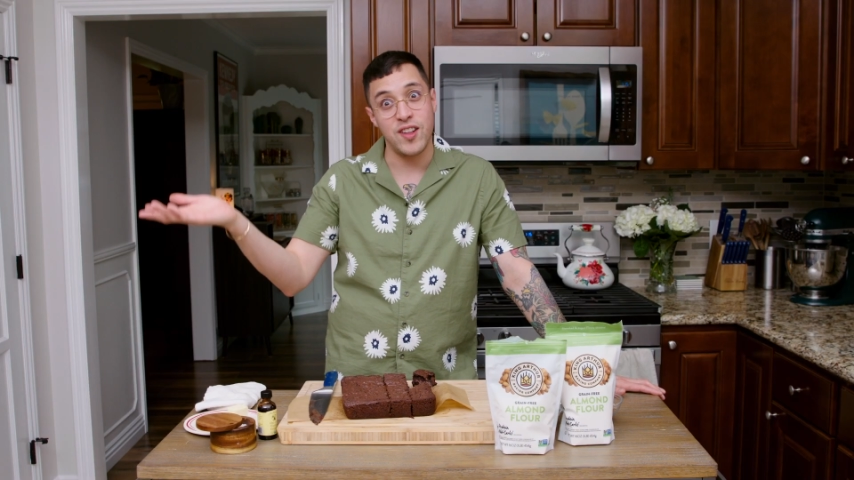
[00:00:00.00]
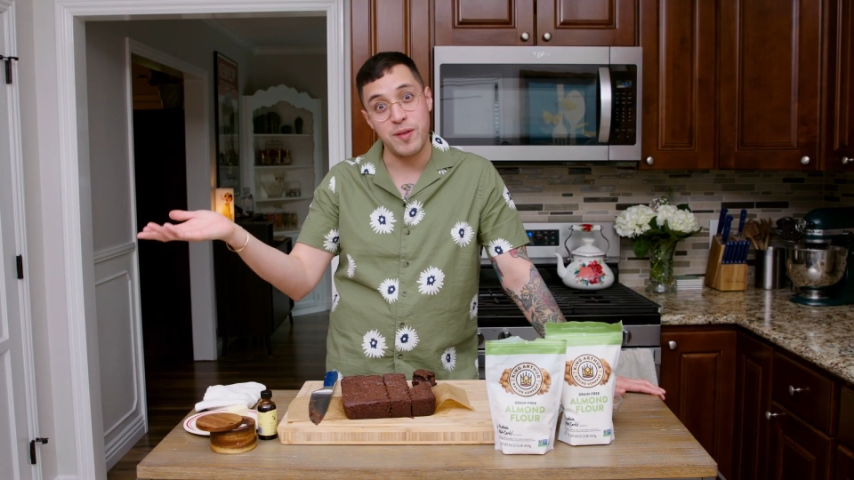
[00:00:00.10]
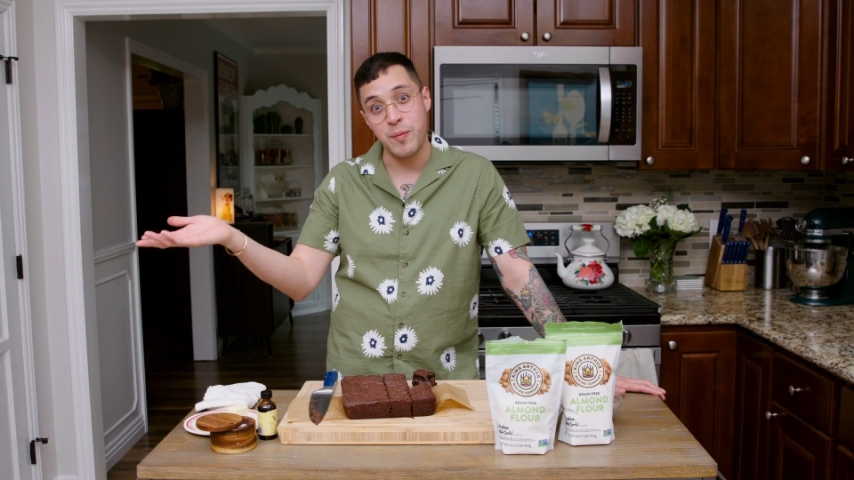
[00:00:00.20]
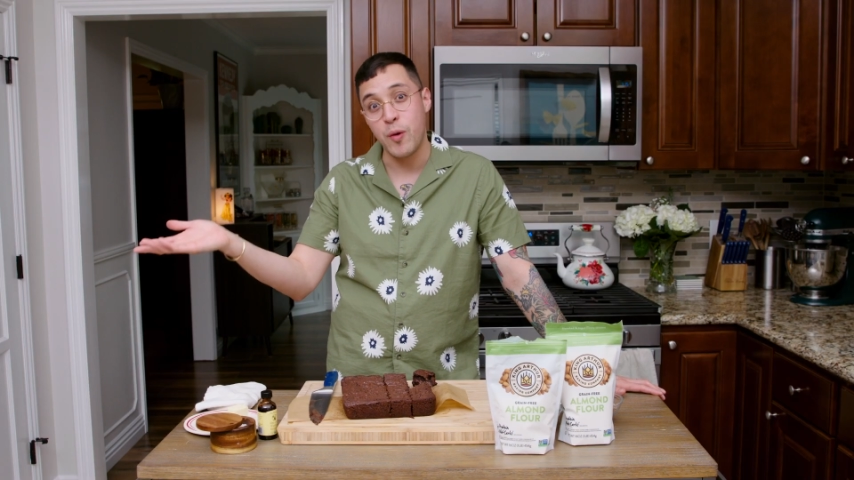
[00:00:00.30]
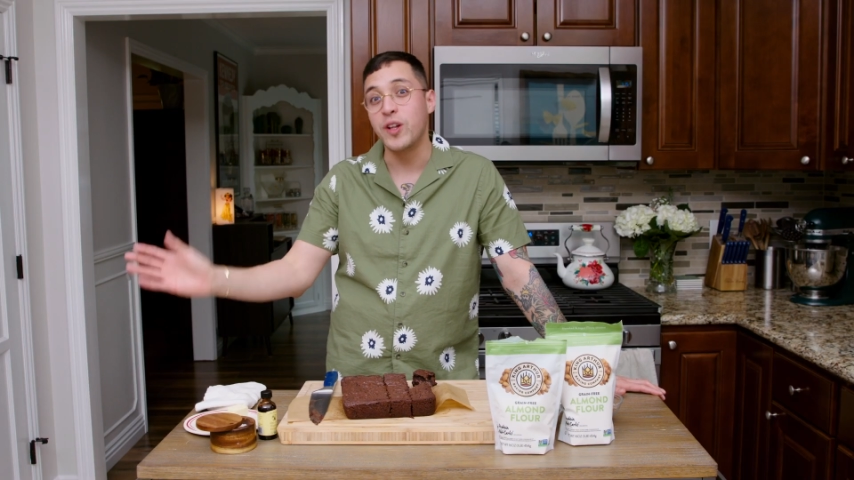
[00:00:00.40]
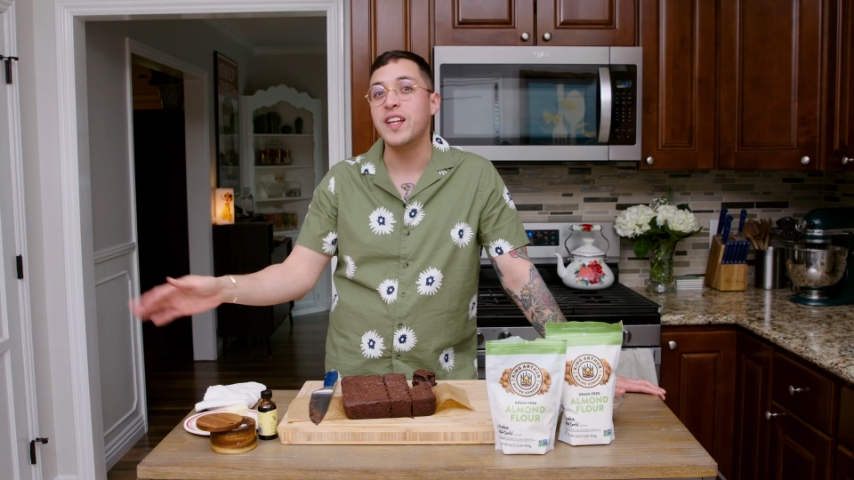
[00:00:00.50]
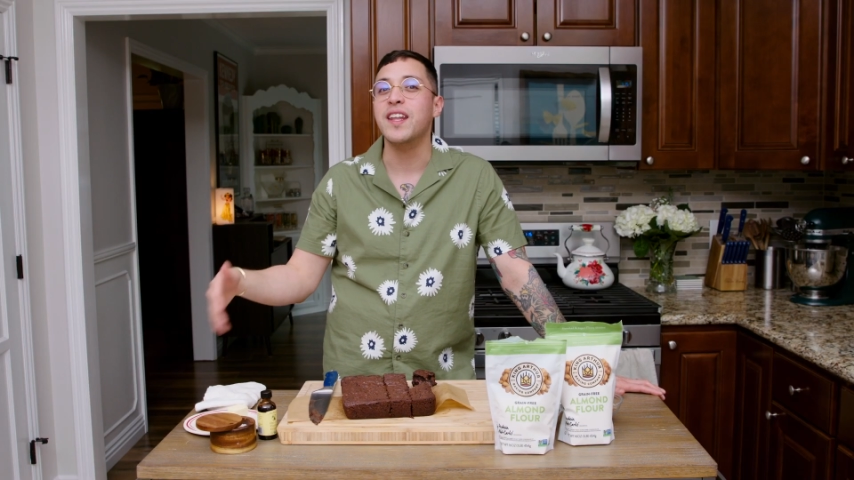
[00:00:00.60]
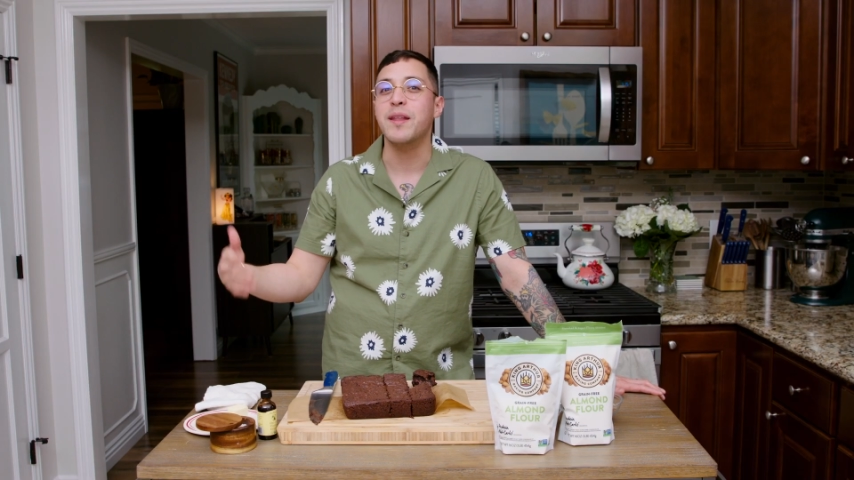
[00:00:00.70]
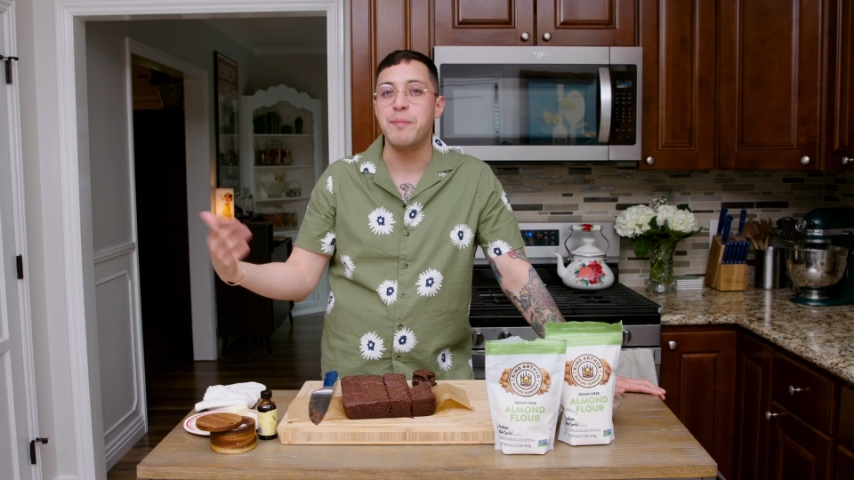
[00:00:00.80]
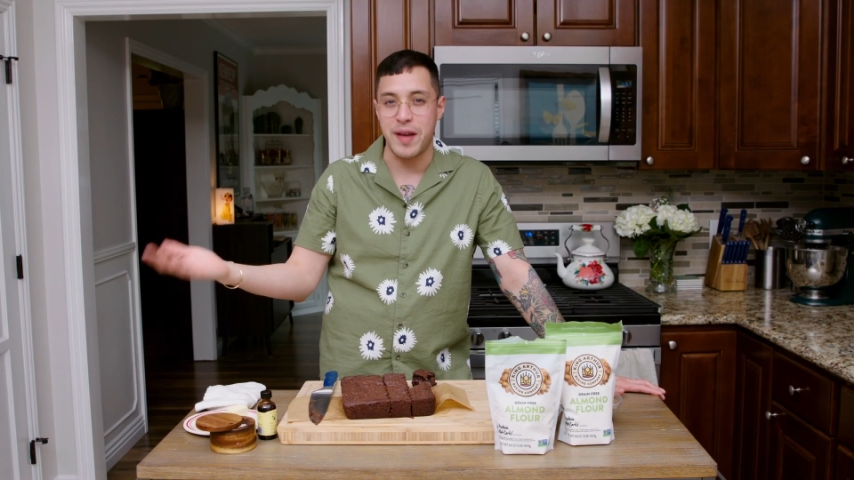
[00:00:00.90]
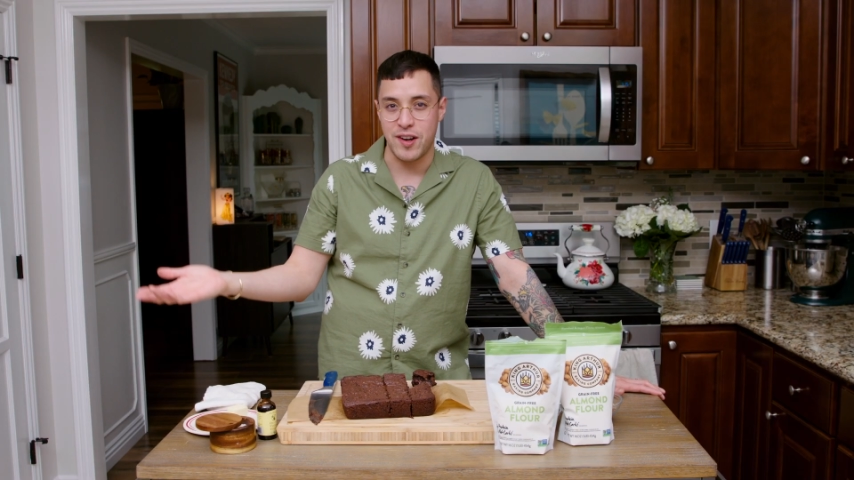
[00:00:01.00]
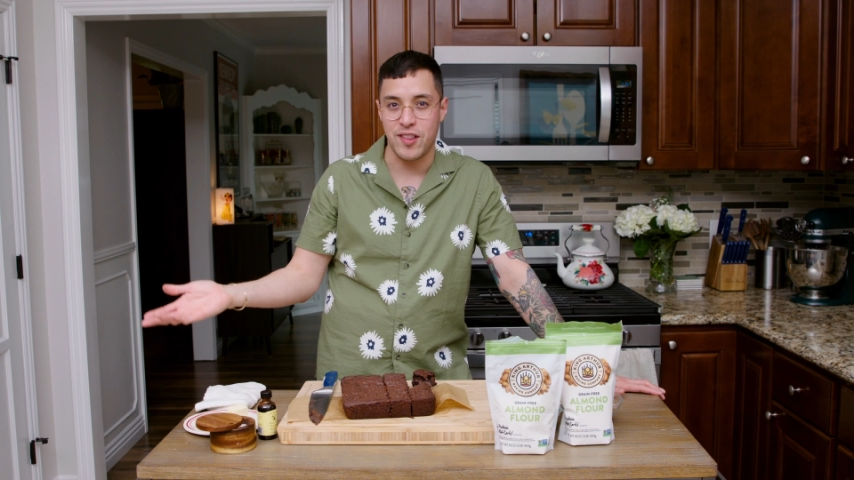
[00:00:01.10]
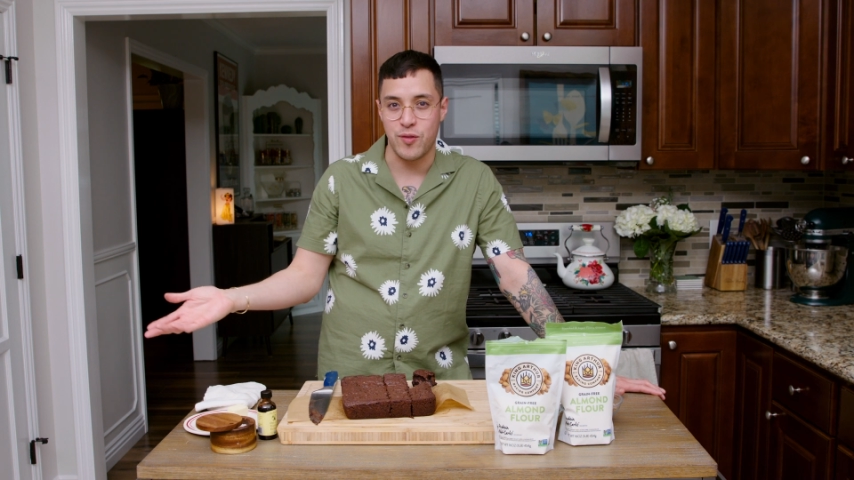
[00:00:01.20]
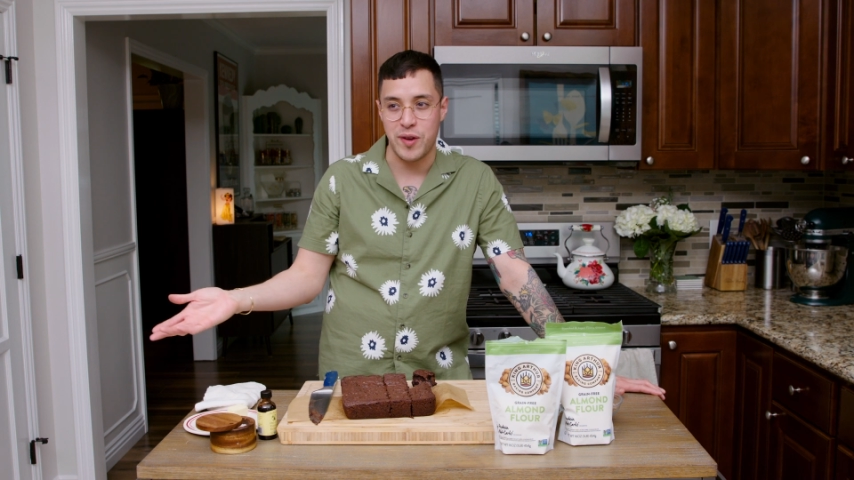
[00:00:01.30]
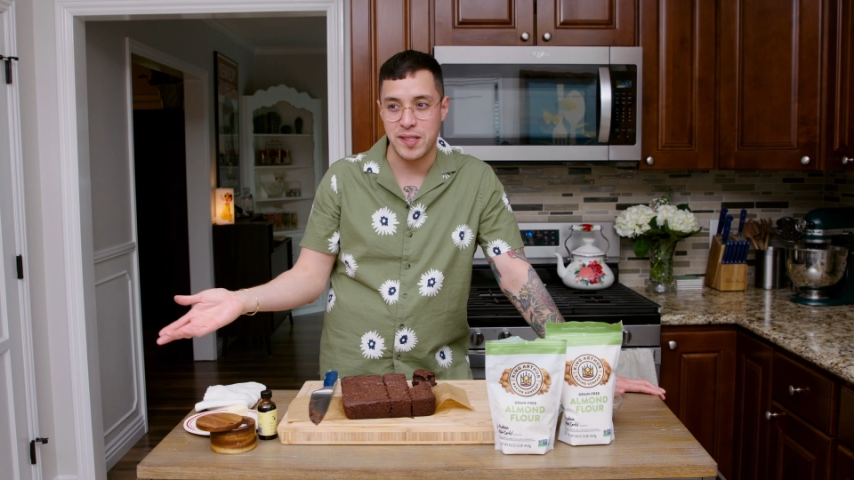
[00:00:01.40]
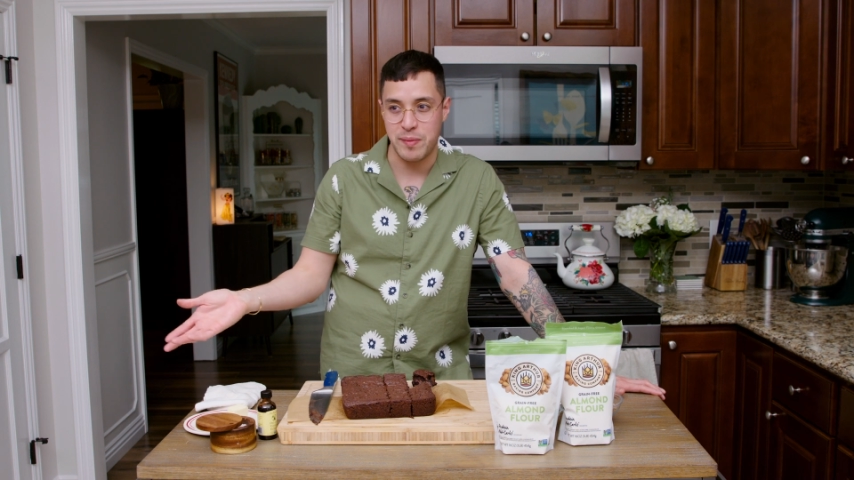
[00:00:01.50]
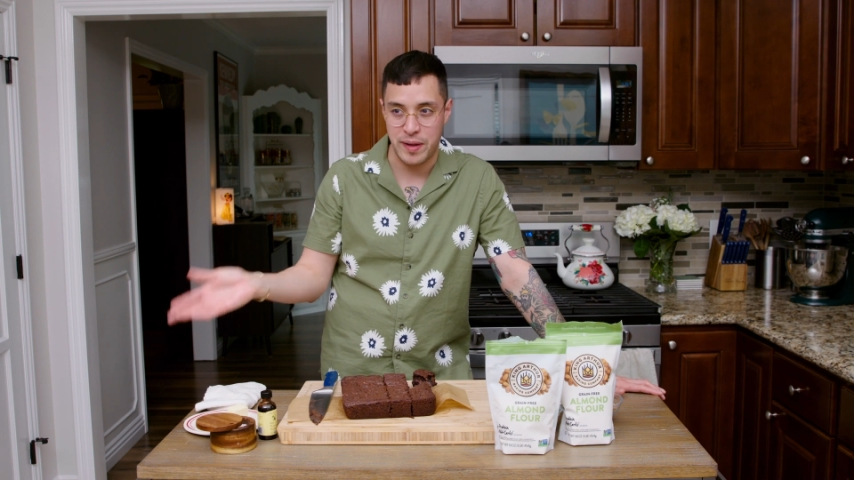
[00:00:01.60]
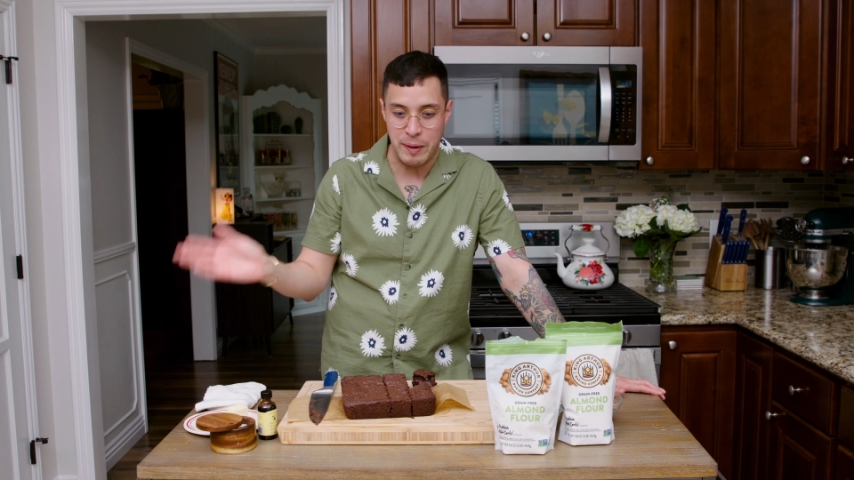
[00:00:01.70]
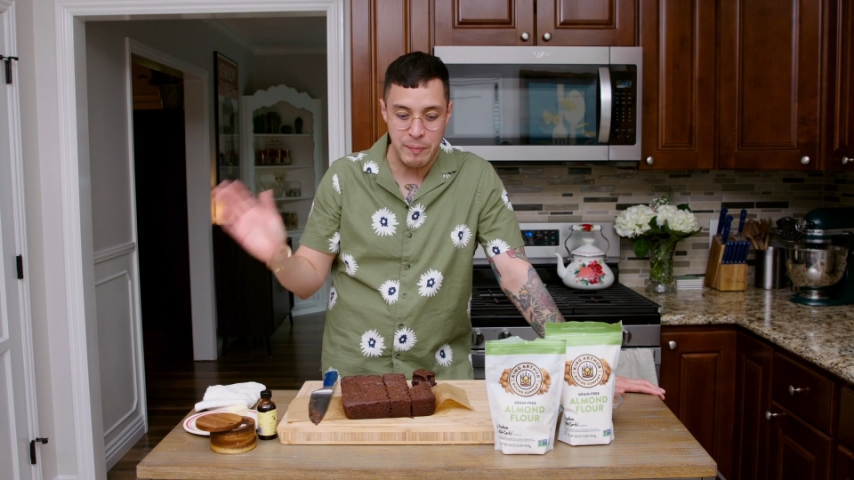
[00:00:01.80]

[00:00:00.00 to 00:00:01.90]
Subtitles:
the Napoleon, the better the recipe.